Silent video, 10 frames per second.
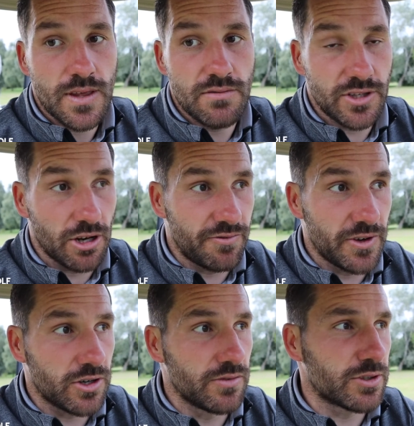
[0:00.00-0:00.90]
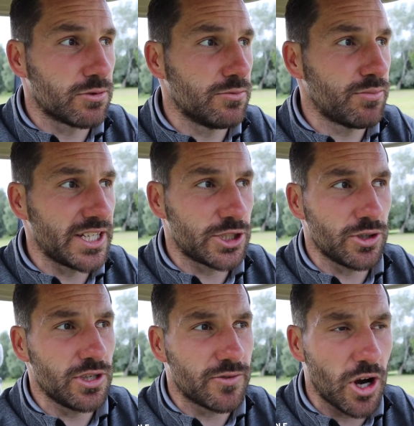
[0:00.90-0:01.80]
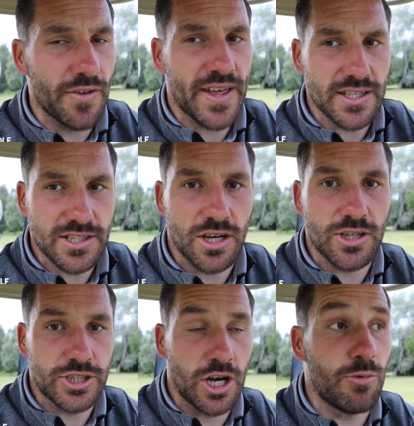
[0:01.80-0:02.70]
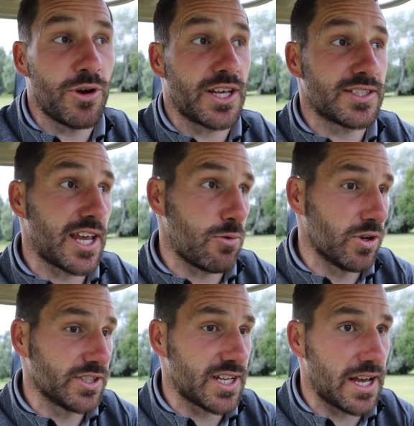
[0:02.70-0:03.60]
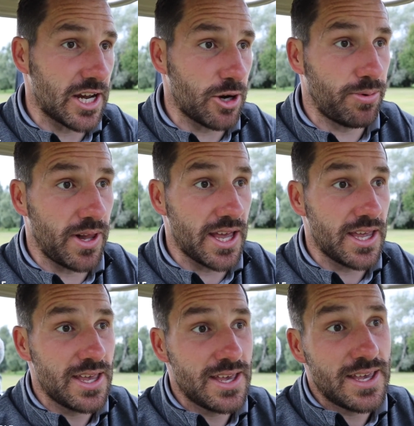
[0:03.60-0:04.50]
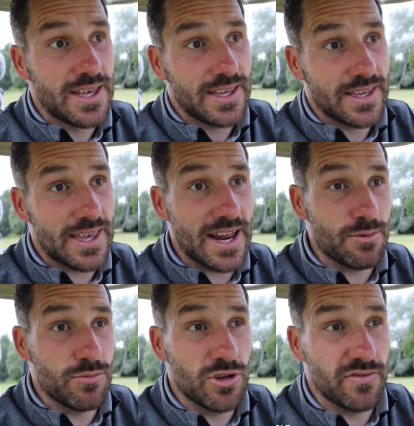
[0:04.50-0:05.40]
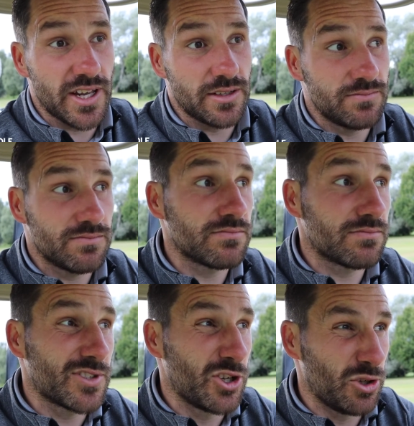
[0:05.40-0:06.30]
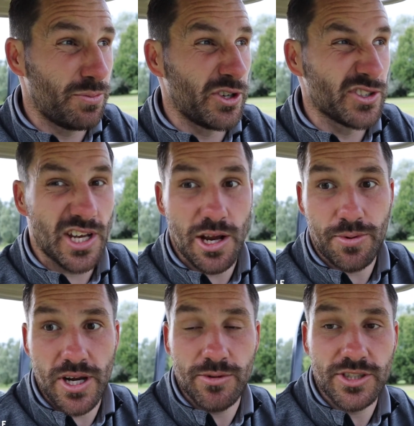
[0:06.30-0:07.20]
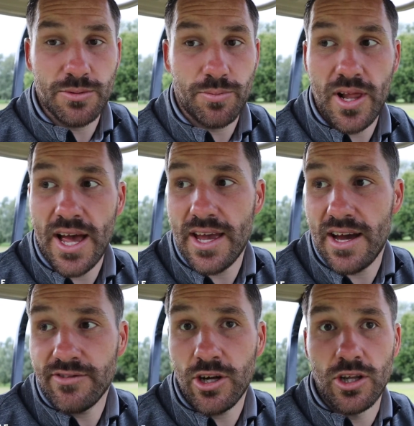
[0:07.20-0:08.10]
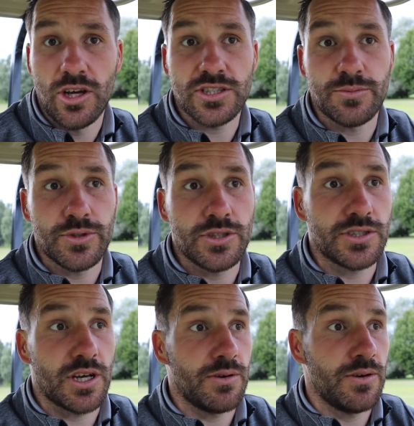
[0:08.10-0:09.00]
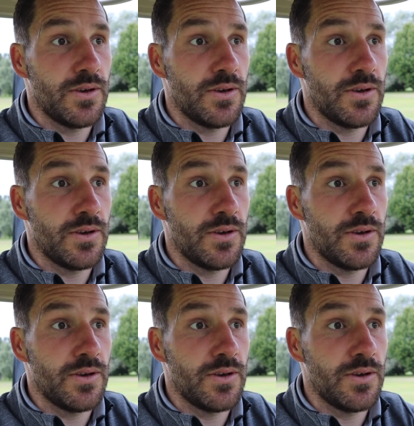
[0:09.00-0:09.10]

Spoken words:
if you don't feel comfortable, make sure you've got that stock shot where you can take one side out of play, get it moving. All balls are pretty much in play. I've not lost a ball, so